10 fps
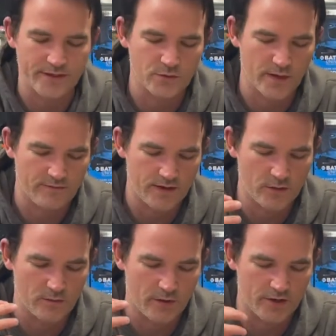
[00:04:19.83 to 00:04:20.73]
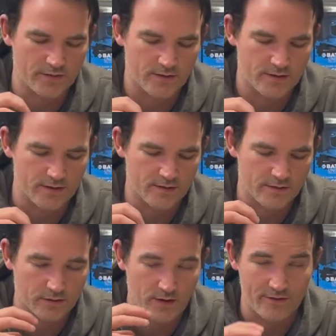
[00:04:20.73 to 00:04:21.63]
This Week video about the,
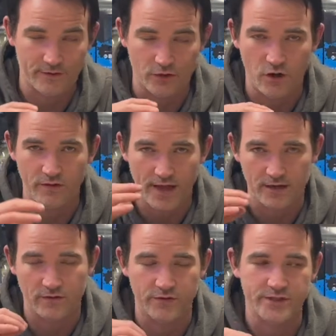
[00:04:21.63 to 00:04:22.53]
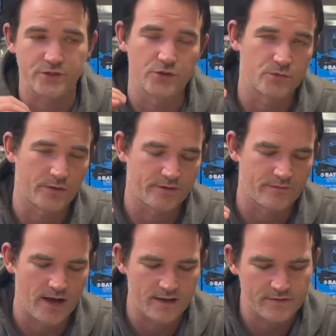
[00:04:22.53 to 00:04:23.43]
the graphic novel that covers issues one to
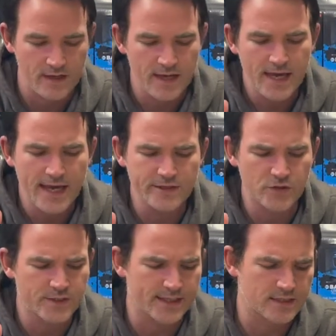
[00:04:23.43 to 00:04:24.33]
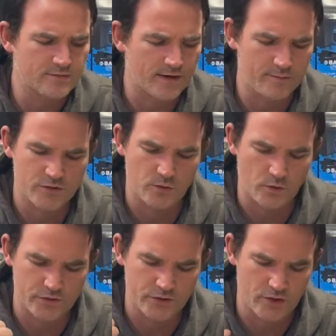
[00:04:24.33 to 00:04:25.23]
five. Issue six is very much a
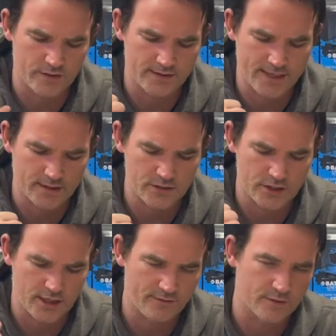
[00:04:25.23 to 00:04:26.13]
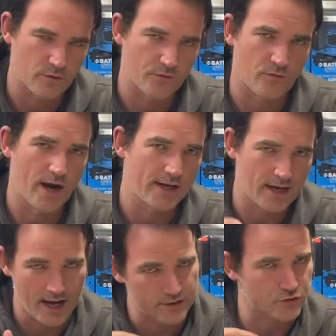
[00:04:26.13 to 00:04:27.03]
one shot, and Declan Shalvey is both writing
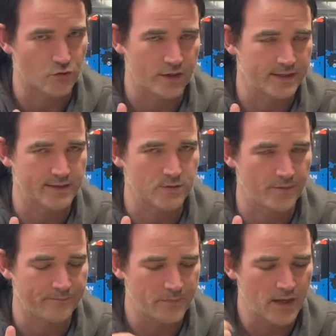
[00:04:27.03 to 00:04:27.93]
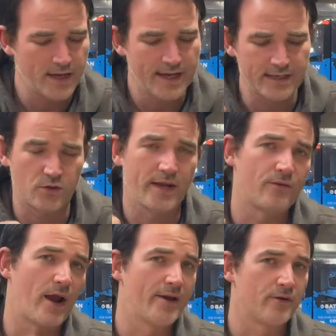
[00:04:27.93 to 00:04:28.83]
and drawing this one. He's only a
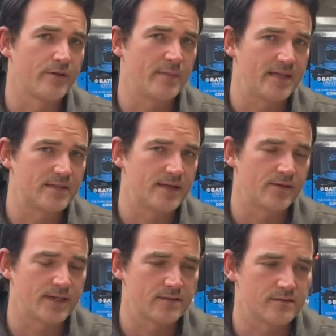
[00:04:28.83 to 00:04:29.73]
writer in the main series,